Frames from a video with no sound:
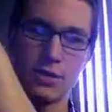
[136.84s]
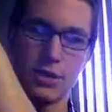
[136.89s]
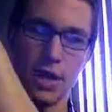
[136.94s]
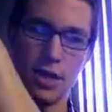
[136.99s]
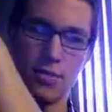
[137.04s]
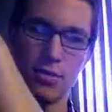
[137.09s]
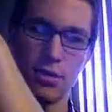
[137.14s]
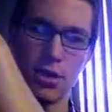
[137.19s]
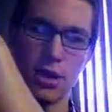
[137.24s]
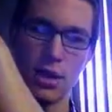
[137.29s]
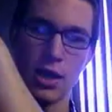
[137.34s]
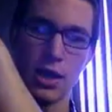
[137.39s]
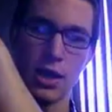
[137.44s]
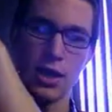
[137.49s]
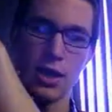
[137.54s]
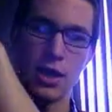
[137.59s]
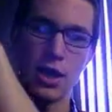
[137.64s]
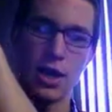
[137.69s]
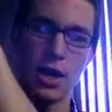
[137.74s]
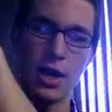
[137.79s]
the same thing
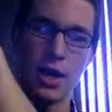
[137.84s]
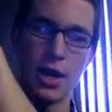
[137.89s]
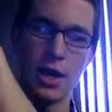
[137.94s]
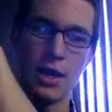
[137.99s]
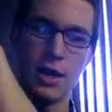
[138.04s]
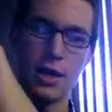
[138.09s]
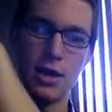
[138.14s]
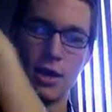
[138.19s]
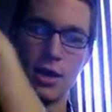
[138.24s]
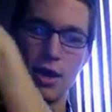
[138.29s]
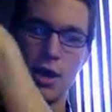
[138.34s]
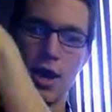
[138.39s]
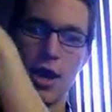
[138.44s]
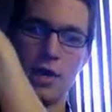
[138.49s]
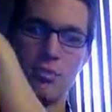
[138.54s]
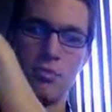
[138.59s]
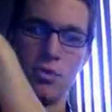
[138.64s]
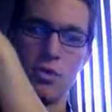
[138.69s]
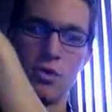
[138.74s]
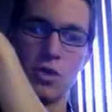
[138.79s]
in
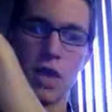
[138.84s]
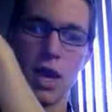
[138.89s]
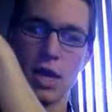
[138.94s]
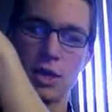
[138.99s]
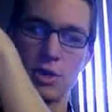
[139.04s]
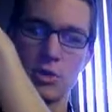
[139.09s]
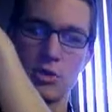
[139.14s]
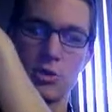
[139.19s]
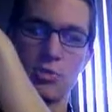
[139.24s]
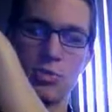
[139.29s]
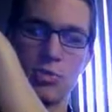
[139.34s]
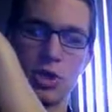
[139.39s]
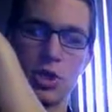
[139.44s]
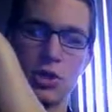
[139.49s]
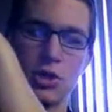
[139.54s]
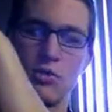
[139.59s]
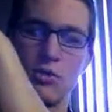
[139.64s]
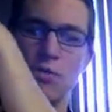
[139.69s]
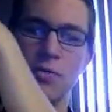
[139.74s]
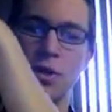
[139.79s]
moonlight, so it's
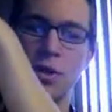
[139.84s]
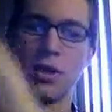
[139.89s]
blue.